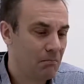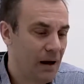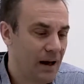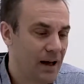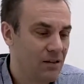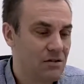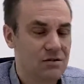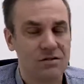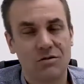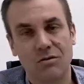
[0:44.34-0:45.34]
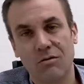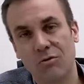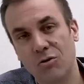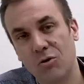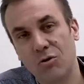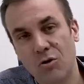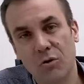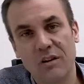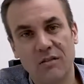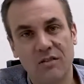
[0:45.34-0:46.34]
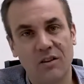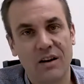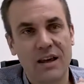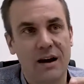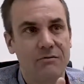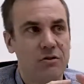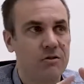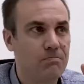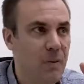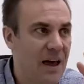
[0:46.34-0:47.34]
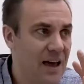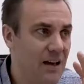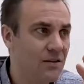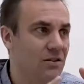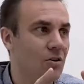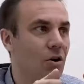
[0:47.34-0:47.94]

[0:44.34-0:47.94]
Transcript: and you don't necessarily have the space